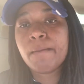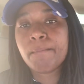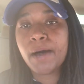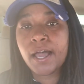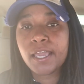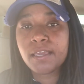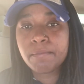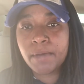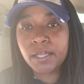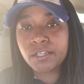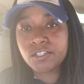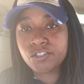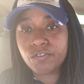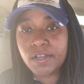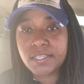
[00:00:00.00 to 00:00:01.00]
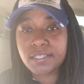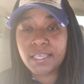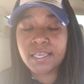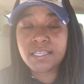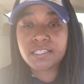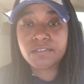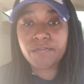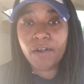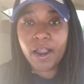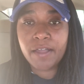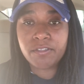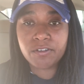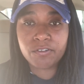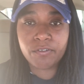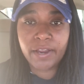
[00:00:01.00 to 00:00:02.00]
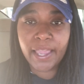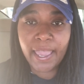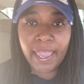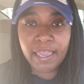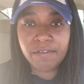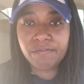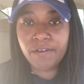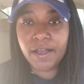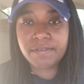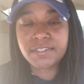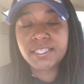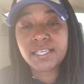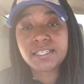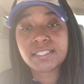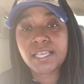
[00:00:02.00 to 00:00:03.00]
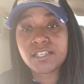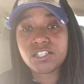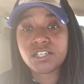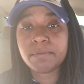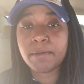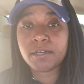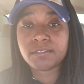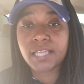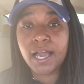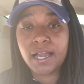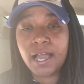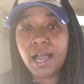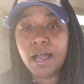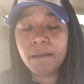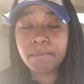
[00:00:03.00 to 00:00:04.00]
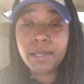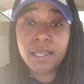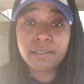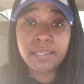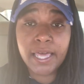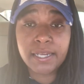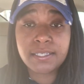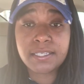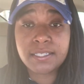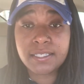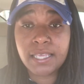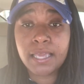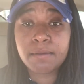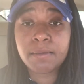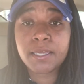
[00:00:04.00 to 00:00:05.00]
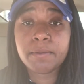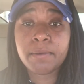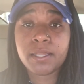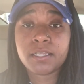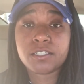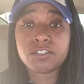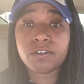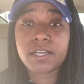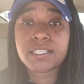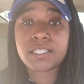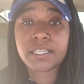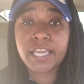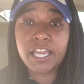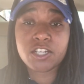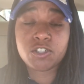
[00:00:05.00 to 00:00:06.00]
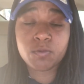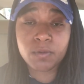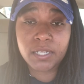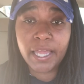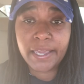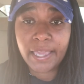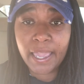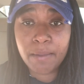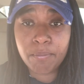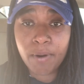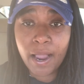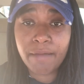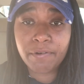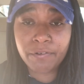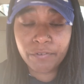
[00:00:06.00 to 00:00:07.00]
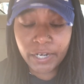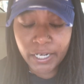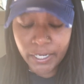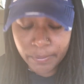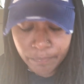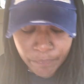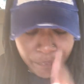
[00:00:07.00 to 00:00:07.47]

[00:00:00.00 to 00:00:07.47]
My email address is firethegreat856@gmail.com. That is the same email address in case you would like a private reading.